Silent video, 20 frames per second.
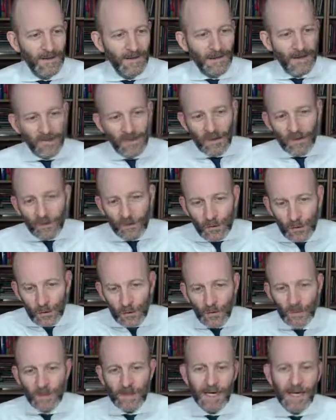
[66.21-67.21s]
Now, there are
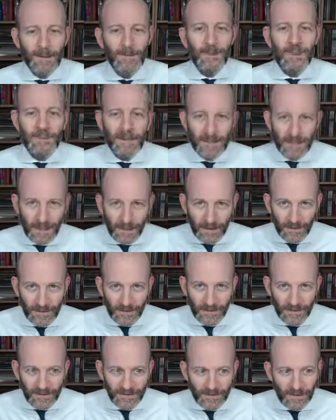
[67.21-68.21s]
two common
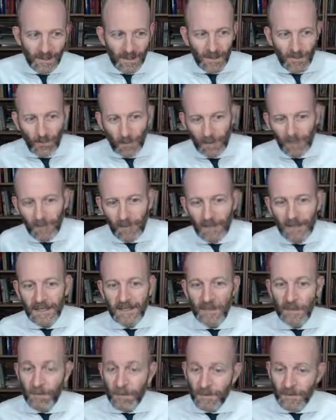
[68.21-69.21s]
scenarios where
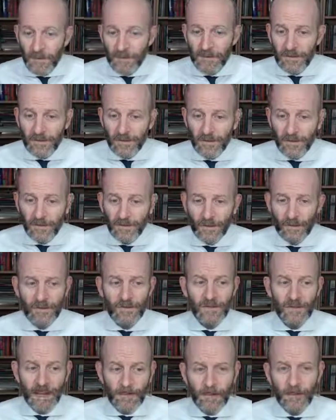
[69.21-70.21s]
financial professionals
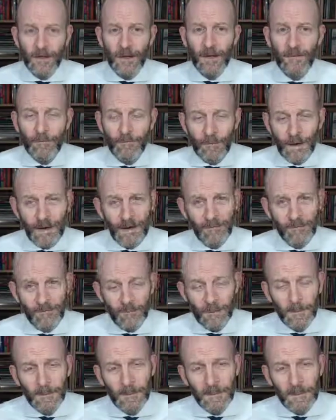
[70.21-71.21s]
should separate fact
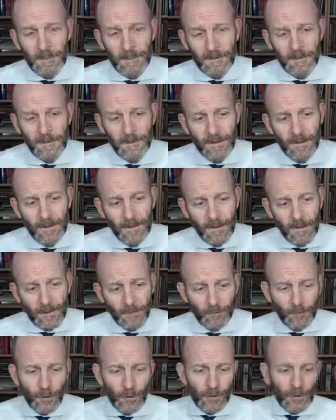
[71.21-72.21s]
from opinion.
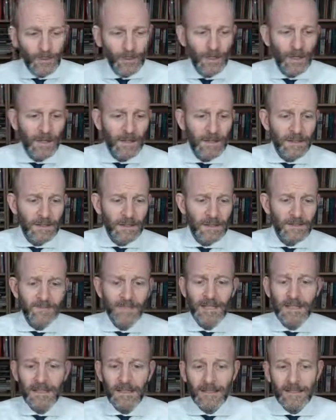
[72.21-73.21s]
The first one is to
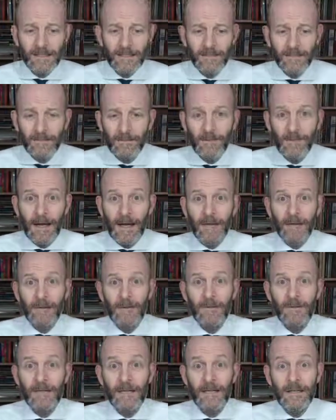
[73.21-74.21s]
make clear the
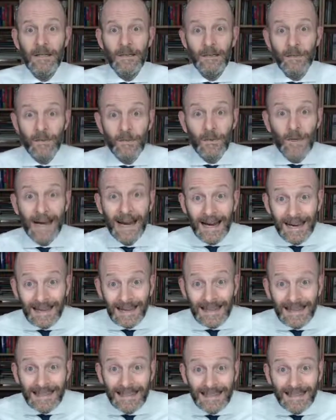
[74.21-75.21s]
value that you
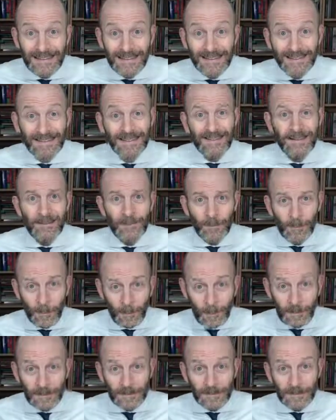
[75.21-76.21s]
add in the
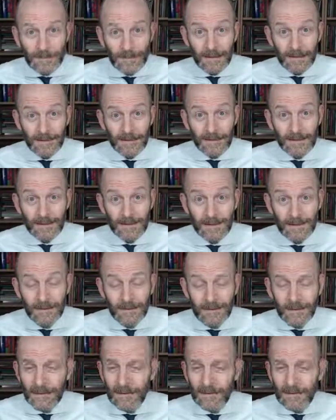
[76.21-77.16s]
process.